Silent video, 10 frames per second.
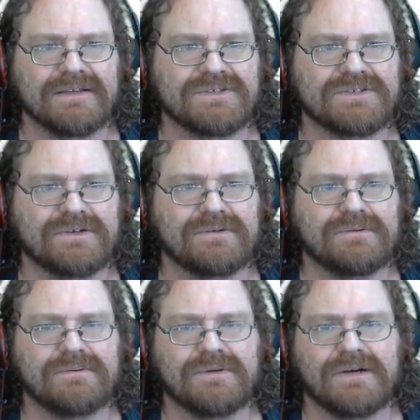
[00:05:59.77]

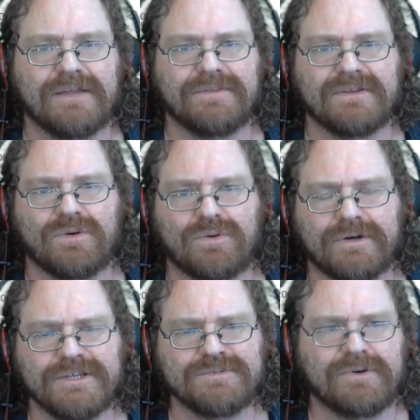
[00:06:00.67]
So on the
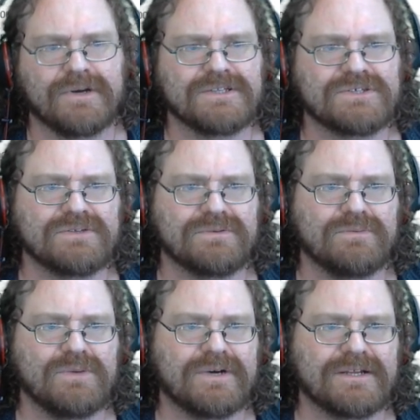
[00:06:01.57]
orange points,
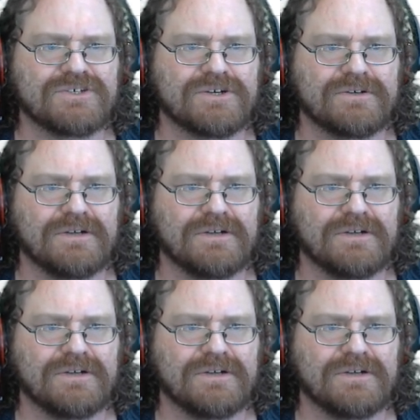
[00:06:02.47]
we want to turn